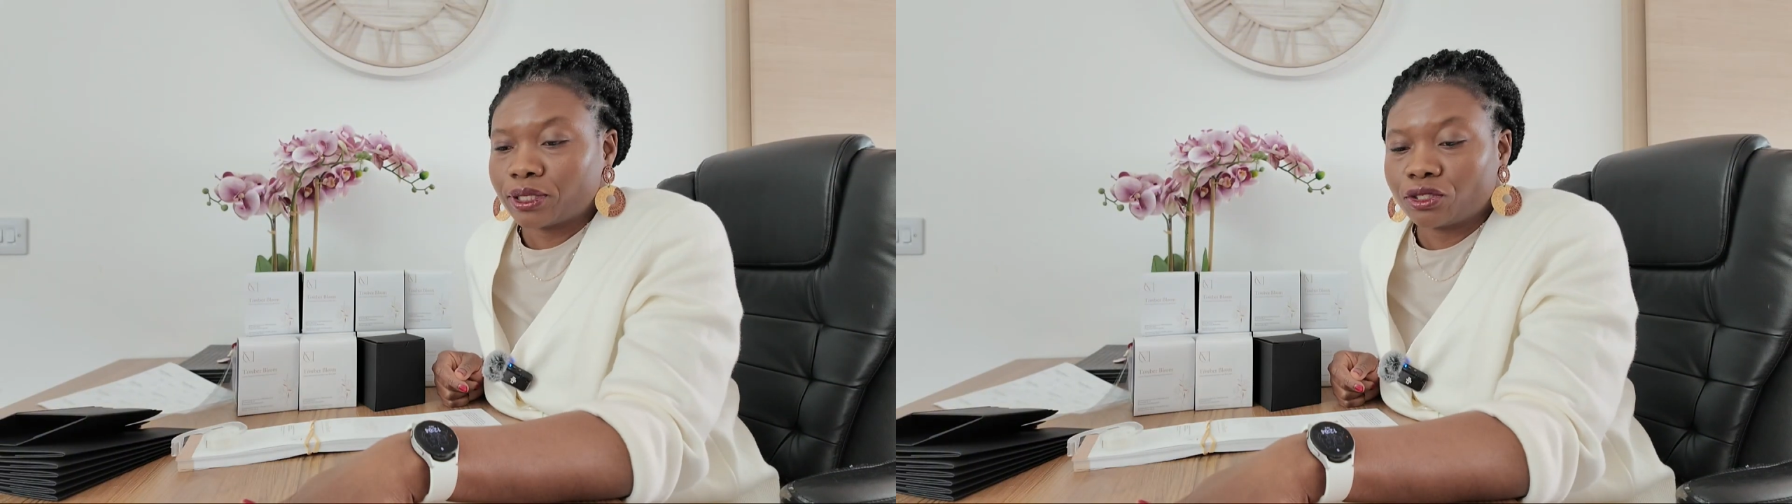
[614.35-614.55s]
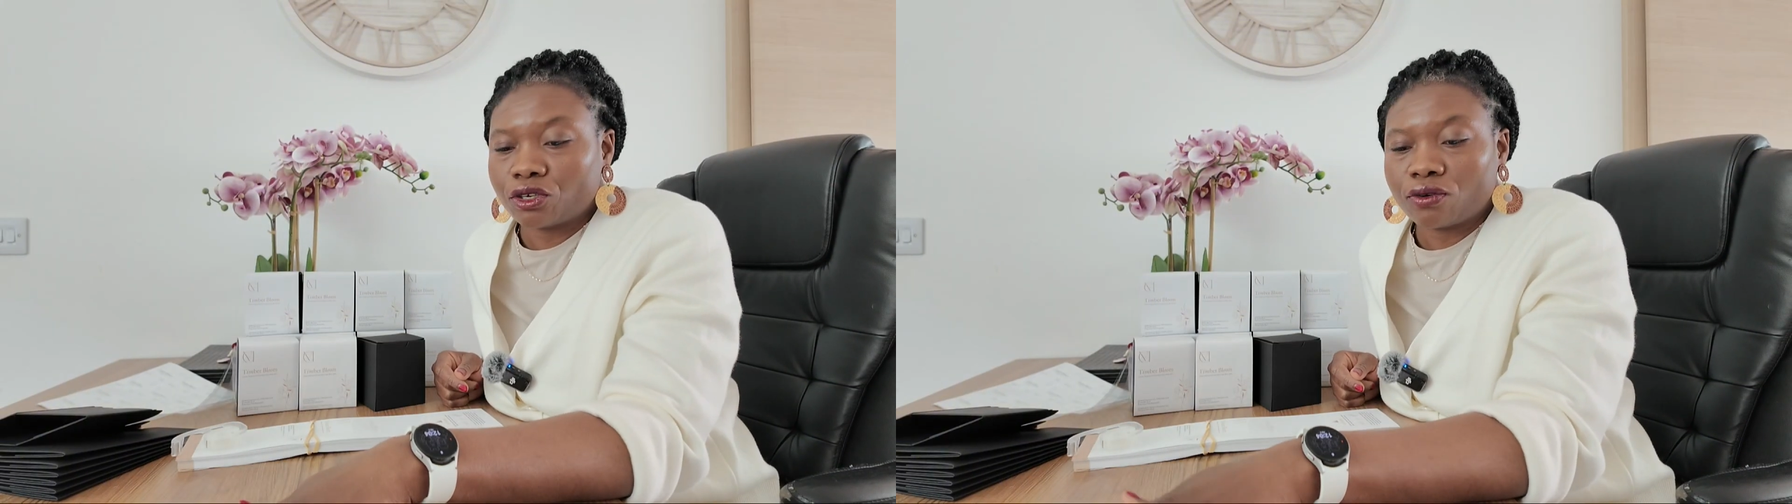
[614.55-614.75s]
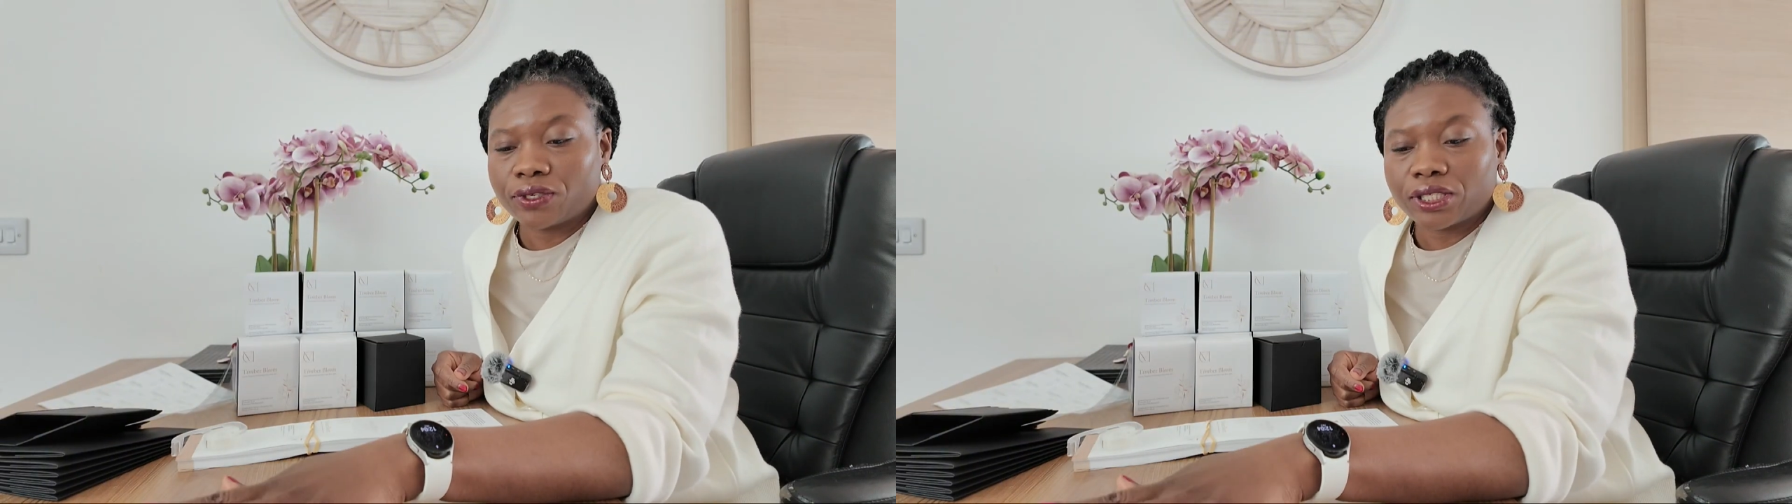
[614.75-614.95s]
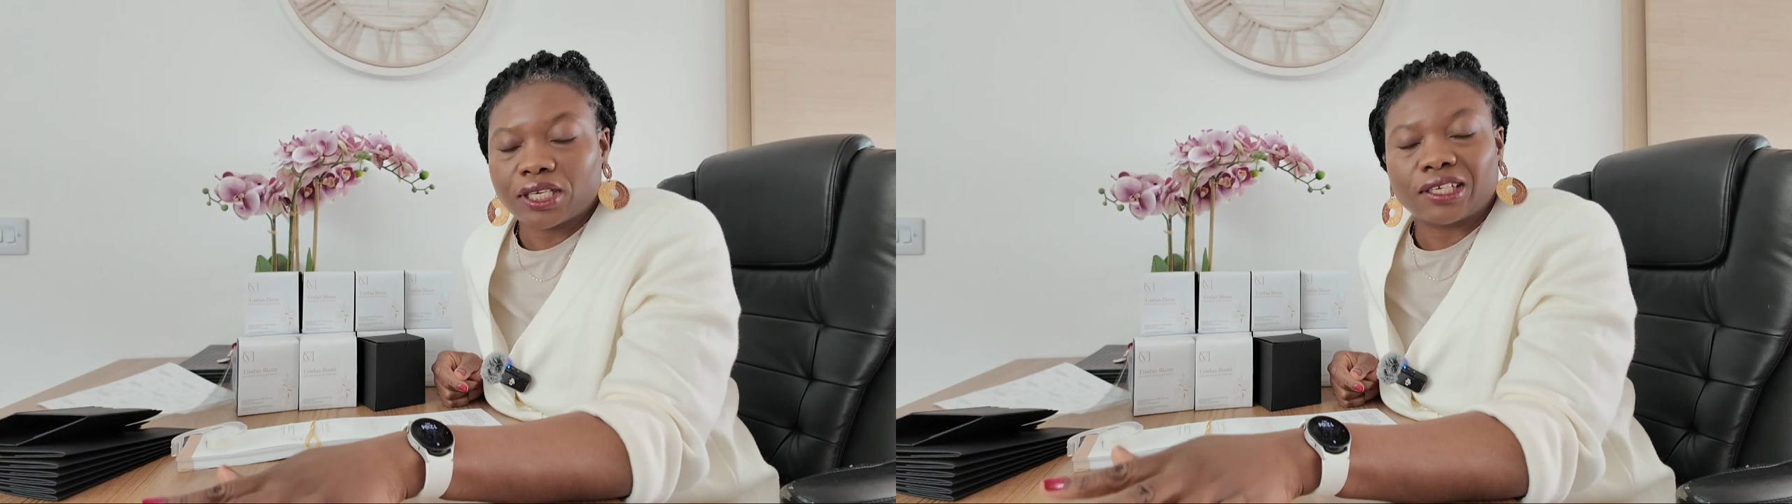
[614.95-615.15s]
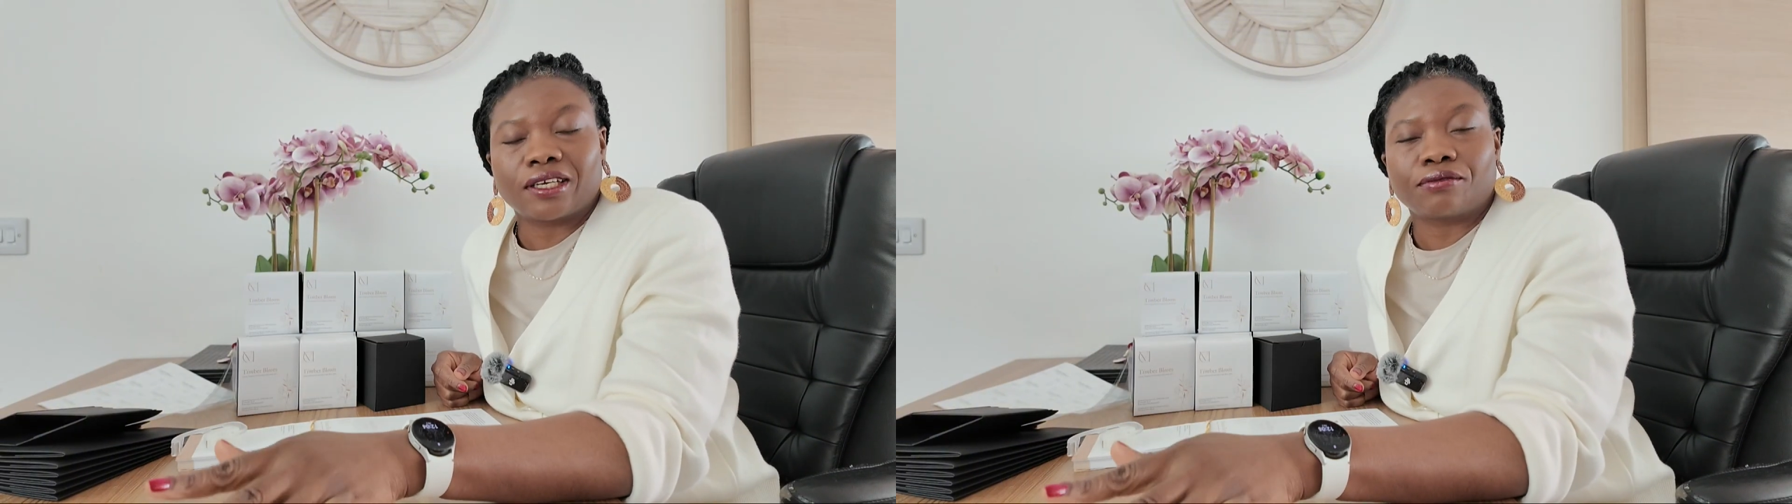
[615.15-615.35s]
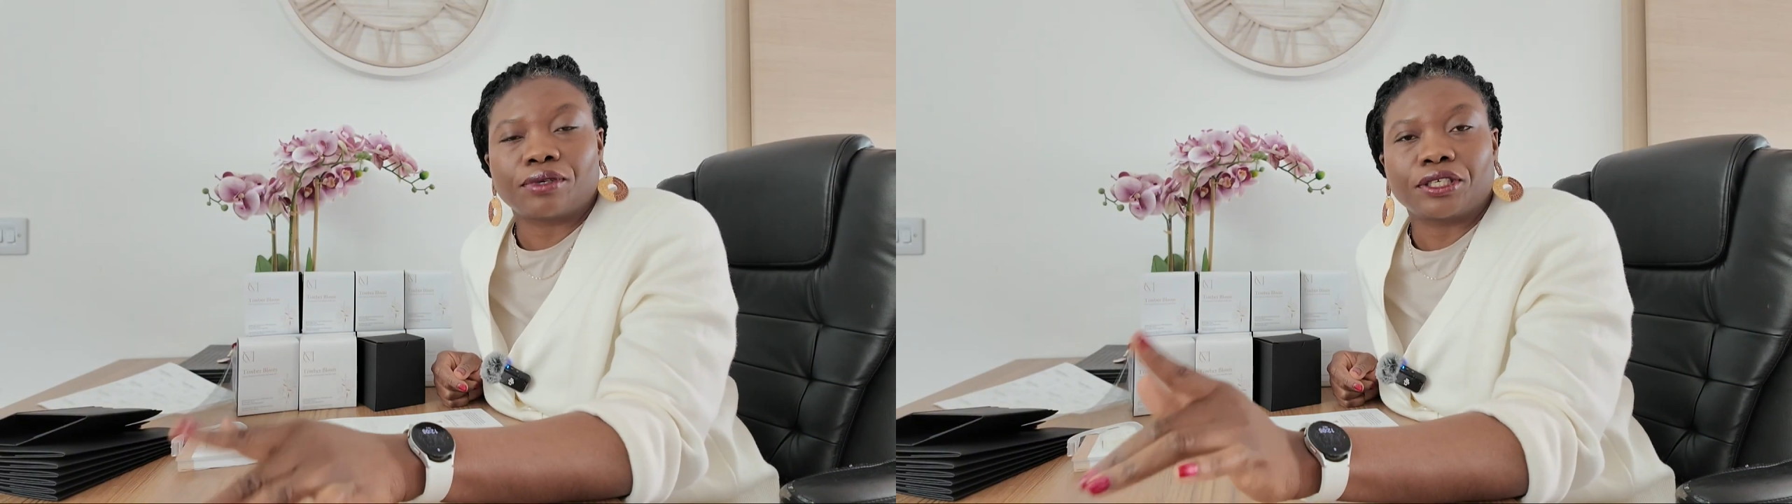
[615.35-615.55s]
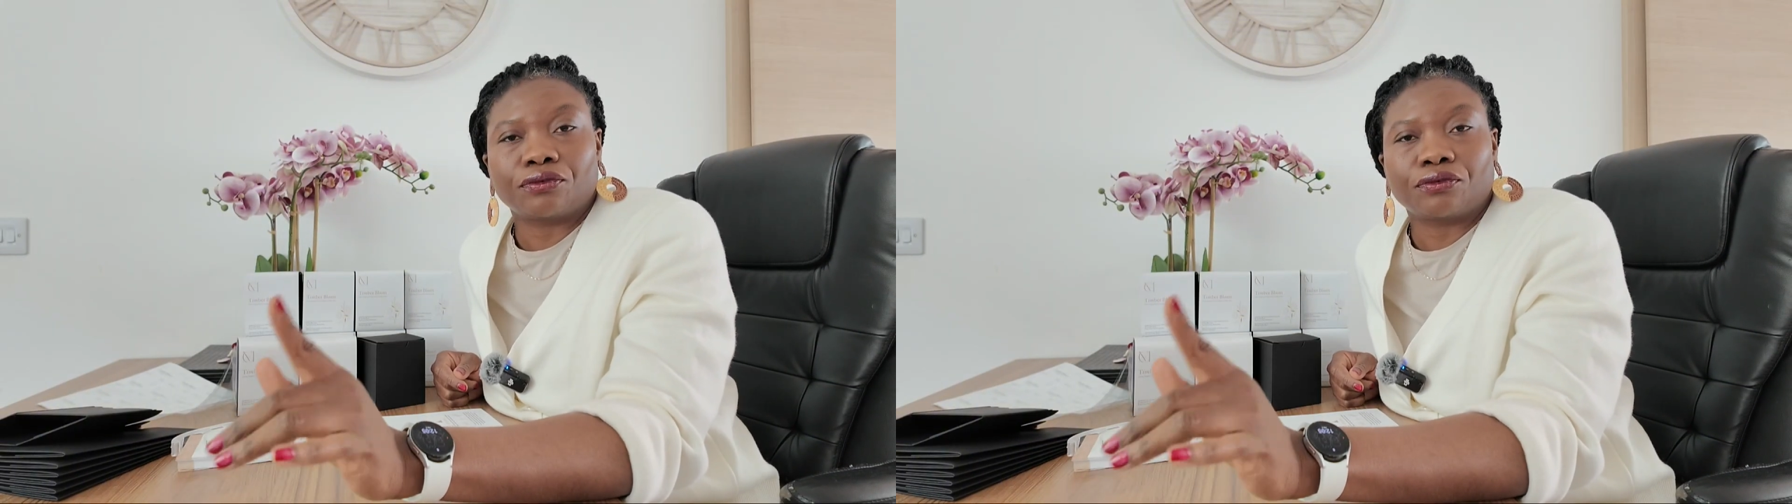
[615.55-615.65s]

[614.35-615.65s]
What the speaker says: to the office and get ready